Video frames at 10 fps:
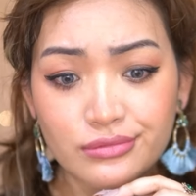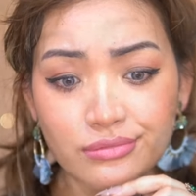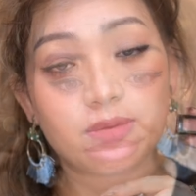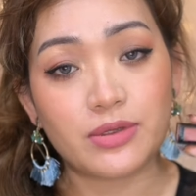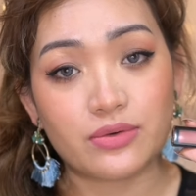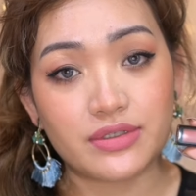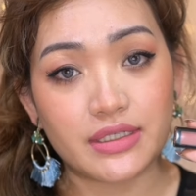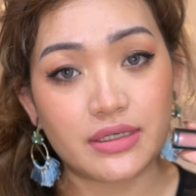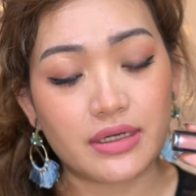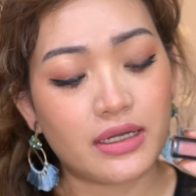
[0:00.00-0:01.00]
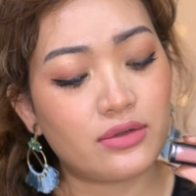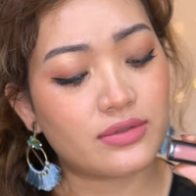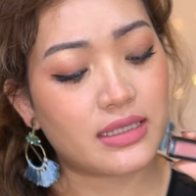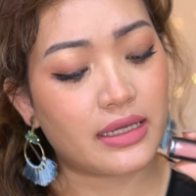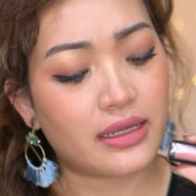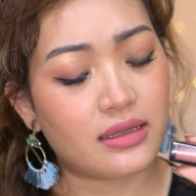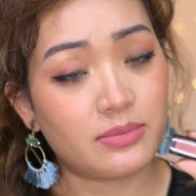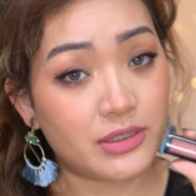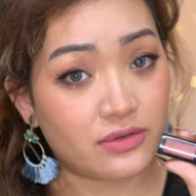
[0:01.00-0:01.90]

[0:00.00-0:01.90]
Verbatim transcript: From the container it looks like a little bit